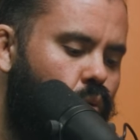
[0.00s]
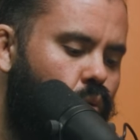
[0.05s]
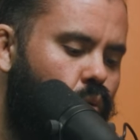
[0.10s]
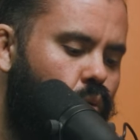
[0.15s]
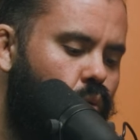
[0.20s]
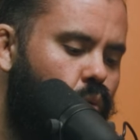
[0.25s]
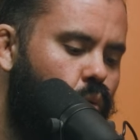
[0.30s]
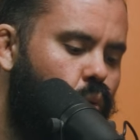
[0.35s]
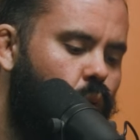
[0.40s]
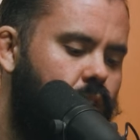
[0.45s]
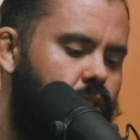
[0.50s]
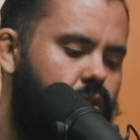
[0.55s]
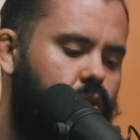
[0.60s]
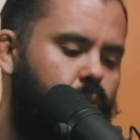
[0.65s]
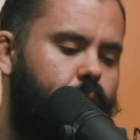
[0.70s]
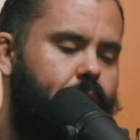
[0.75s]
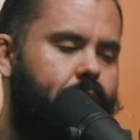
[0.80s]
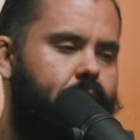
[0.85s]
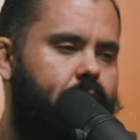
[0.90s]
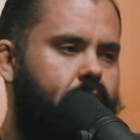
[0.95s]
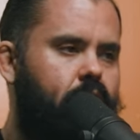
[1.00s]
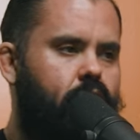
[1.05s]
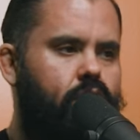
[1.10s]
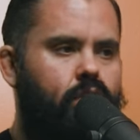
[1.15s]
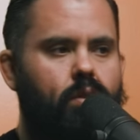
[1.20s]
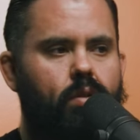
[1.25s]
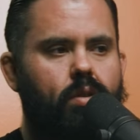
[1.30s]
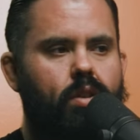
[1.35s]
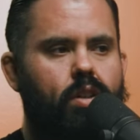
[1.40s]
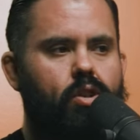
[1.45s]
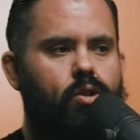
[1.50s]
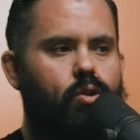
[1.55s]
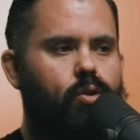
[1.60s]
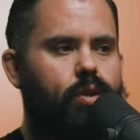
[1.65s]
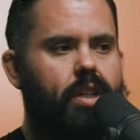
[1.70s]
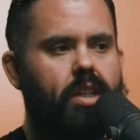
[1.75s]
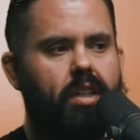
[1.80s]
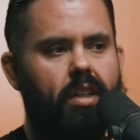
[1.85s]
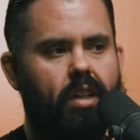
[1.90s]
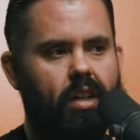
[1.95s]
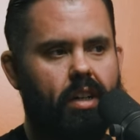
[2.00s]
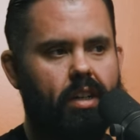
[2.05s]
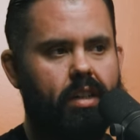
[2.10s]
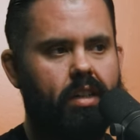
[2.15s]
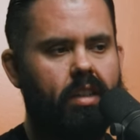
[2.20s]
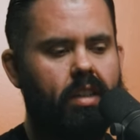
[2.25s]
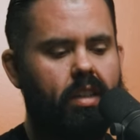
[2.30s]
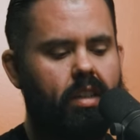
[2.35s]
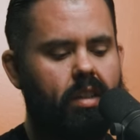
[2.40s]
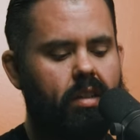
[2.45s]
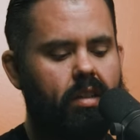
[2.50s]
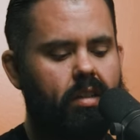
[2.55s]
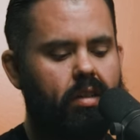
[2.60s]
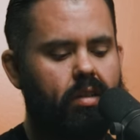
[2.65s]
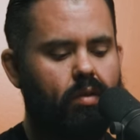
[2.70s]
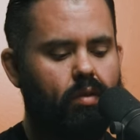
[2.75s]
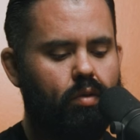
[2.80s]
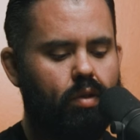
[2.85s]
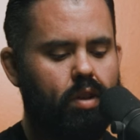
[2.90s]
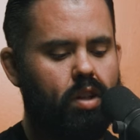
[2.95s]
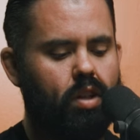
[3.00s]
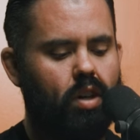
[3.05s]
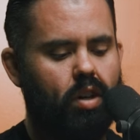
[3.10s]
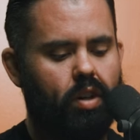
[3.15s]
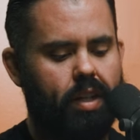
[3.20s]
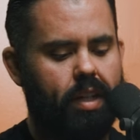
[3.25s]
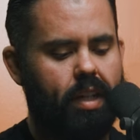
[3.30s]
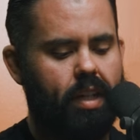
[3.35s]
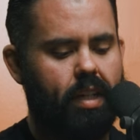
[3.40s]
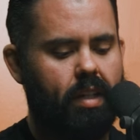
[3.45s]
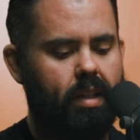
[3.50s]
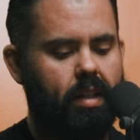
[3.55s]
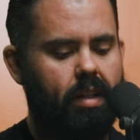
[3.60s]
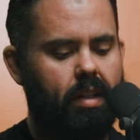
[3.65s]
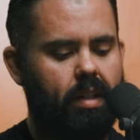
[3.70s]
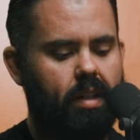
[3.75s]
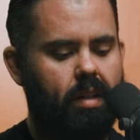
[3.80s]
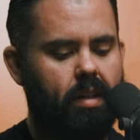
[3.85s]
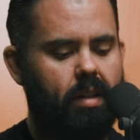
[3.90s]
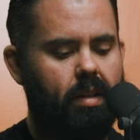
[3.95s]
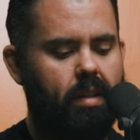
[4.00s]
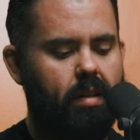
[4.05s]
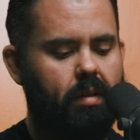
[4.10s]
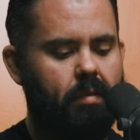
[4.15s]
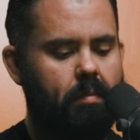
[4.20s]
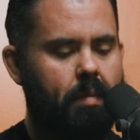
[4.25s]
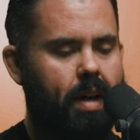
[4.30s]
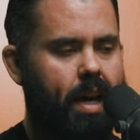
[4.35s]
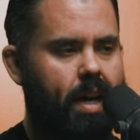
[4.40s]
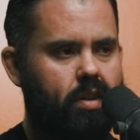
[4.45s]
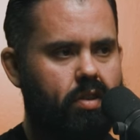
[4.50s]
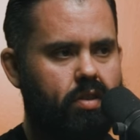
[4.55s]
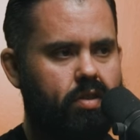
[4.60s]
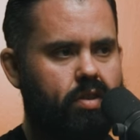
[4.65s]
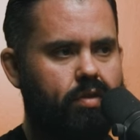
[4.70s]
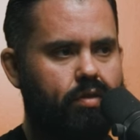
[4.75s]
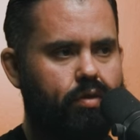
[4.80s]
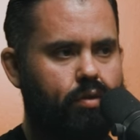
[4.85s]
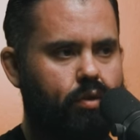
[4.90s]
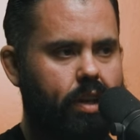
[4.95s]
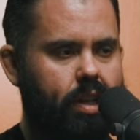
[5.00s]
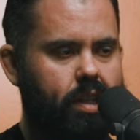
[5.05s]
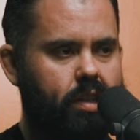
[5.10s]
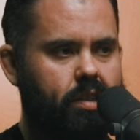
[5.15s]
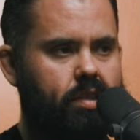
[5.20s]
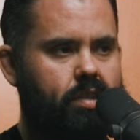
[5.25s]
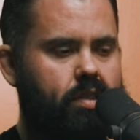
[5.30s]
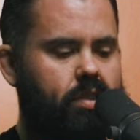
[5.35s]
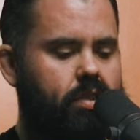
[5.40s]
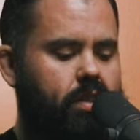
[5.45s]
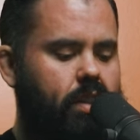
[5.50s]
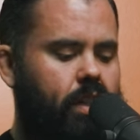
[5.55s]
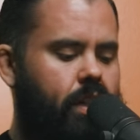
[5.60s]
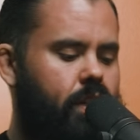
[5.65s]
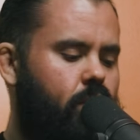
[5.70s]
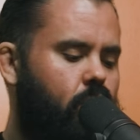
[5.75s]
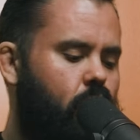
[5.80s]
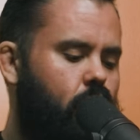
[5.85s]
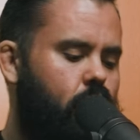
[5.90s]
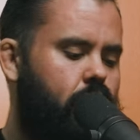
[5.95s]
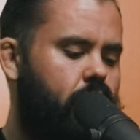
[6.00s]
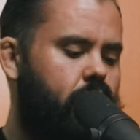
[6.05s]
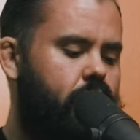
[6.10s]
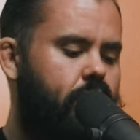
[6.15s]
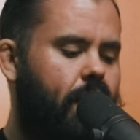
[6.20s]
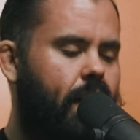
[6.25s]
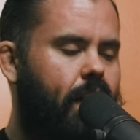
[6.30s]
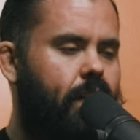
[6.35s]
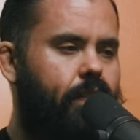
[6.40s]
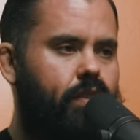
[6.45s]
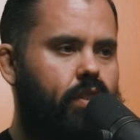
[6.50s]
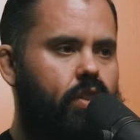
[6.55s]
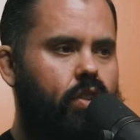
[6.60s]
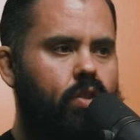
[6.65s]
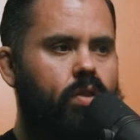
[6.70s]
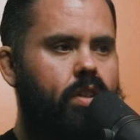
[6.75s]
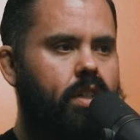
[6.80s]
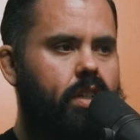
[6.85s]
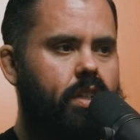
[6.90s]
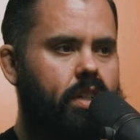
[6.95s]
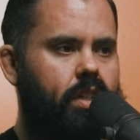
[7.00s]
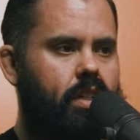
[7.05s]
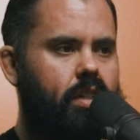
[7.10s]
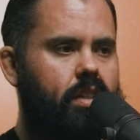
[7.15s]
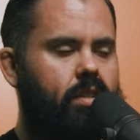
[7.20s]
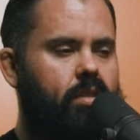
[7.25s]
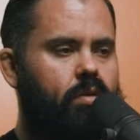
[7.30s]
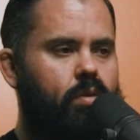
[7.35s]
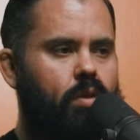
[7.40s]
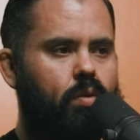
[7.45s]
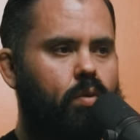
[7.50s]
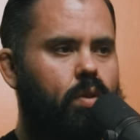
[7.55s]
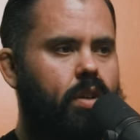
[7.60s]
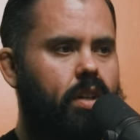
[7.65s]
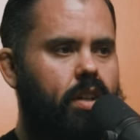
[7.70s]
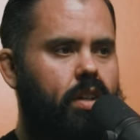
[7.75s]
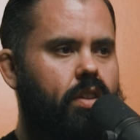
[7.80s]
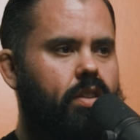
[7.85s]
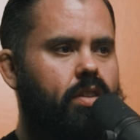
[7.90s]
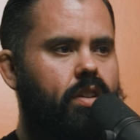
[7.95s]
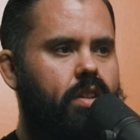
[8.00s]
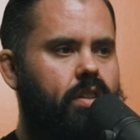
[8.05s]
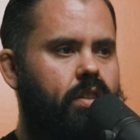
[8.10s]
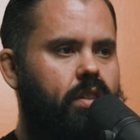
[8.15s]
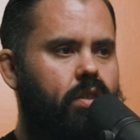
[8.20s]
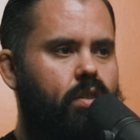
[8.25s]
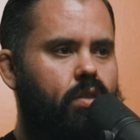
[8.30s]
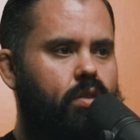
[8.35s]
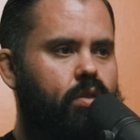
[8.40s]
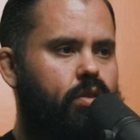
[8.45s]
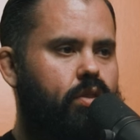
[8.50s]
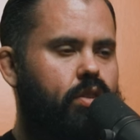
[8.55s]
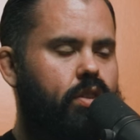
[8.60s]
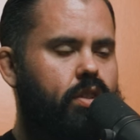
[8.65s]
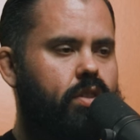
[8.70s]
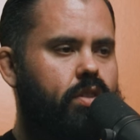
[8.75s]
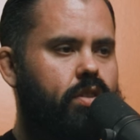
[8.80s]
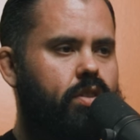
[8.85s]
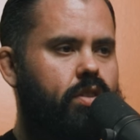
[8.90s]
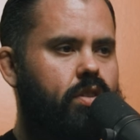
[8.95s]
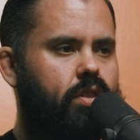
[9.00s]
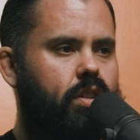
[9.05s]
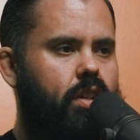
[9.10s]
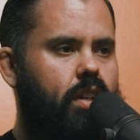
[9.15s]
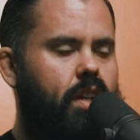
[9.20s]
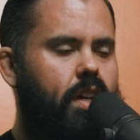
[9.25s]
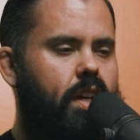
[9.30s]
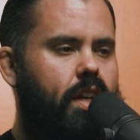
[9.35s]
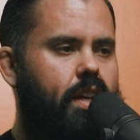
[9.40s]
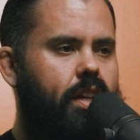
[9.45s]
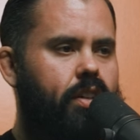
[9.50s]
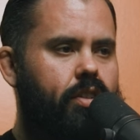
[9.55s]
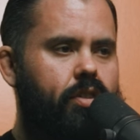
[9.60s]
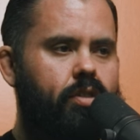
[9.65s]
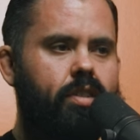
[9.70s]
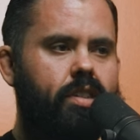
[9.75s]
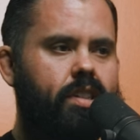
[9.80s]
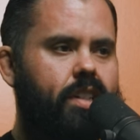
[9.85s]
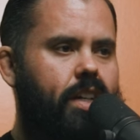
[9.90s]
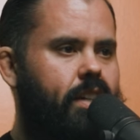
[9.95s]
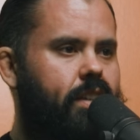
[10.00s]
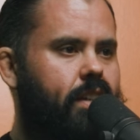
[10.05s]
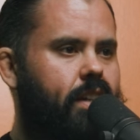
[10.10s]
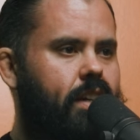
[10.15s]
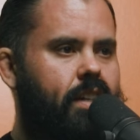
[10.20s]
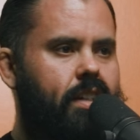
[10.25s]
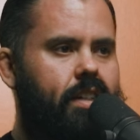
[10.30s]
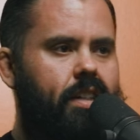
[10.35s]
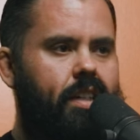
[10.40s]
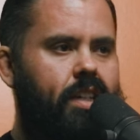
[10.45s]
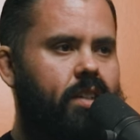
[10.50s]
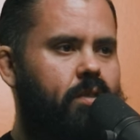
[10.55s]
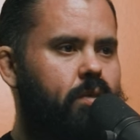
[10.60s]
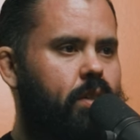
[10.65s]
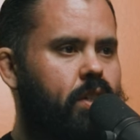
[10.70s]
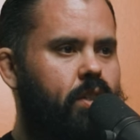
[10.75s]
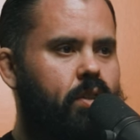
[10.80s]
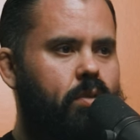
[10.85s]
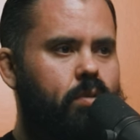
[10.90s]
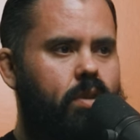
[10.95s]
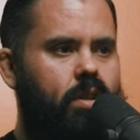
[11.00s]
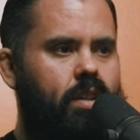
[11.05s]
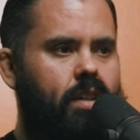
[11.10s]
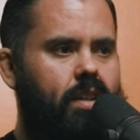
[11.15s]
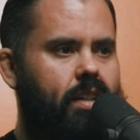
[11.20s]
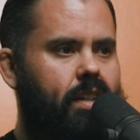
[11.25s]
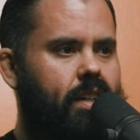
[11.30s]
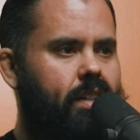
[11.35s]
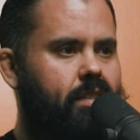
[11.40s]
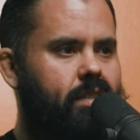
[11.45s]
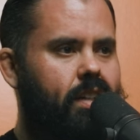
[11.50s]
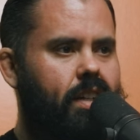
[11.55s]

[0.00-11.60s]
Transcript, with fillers: what do we need to agree on mm. regarding matters of race in order to have unity with one another in the local church. Now you can take that any way you want Man, as that's